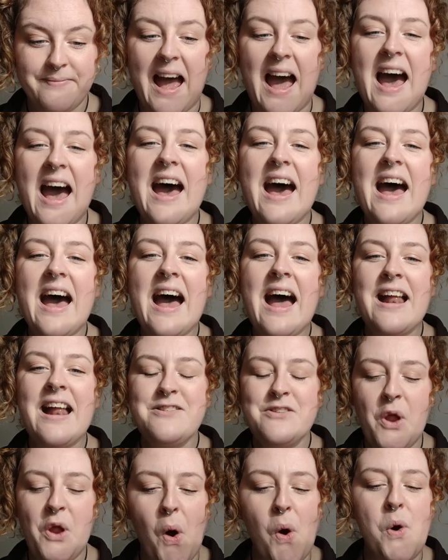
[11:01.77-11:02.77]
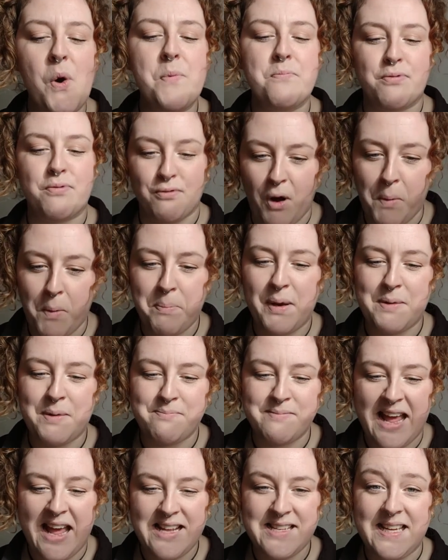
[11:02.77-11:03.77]
Ah, no problem,
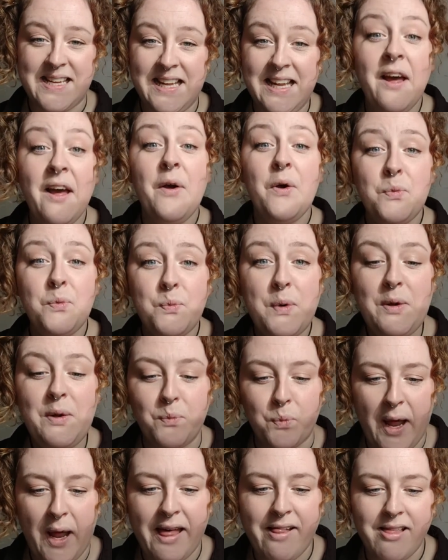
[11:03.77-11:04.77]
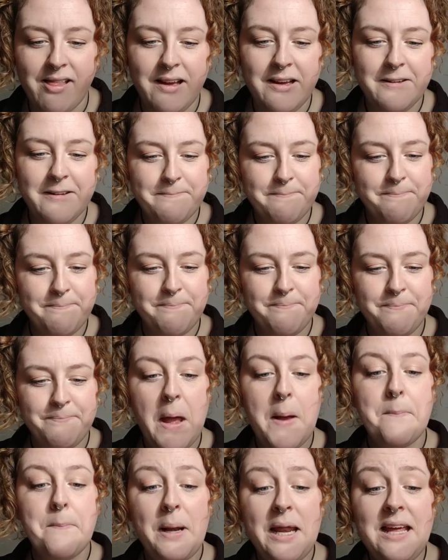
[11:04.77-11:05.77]
Nessie. We will.
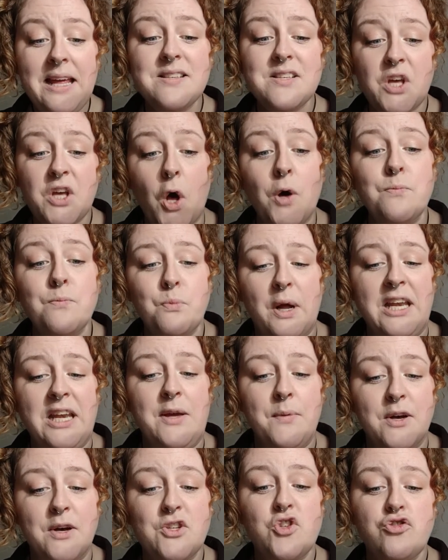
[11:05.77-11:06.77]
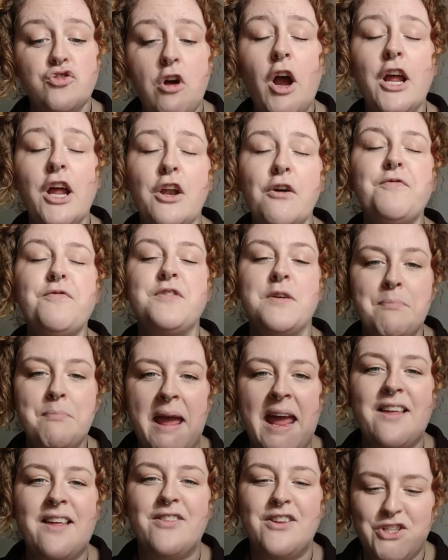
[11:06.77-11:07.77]
Please come when you are strong enough to
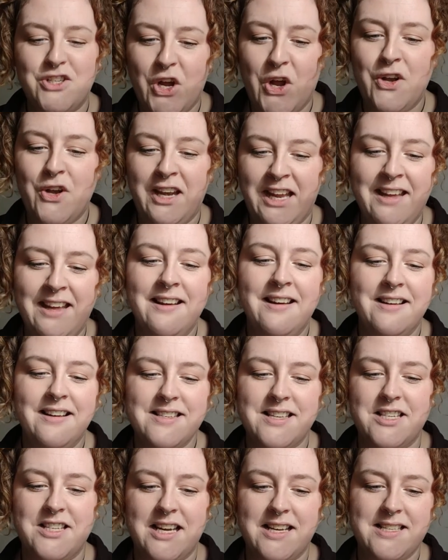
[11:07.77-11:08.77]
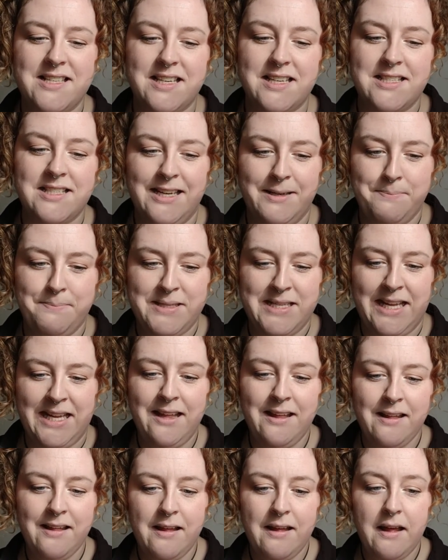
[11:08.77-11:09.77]
make the journey, suggested Tipsy.
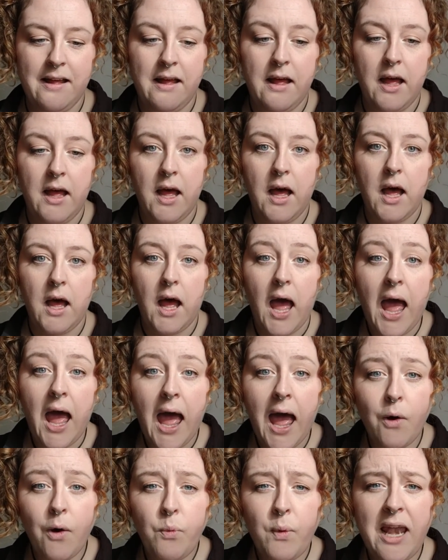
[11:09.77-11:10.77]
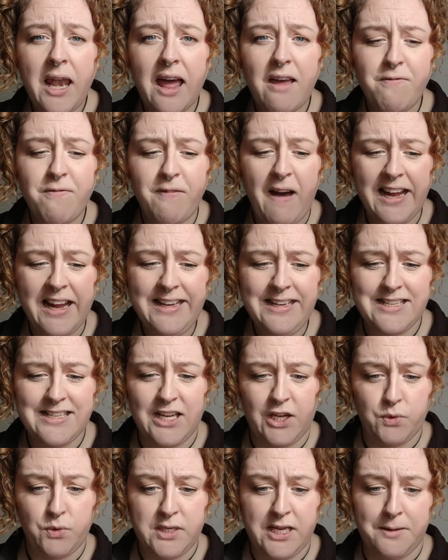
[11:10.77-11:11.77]
How will I find
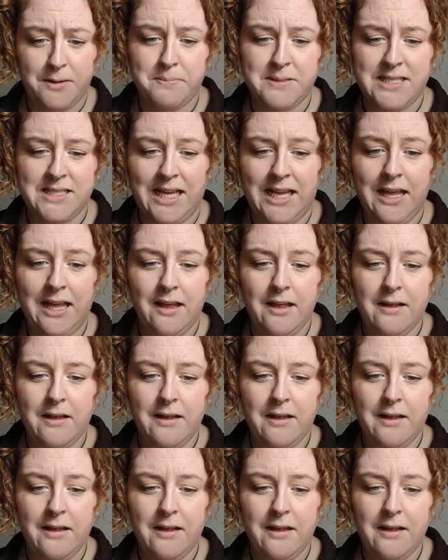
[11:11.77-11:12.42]
you, Tipsy?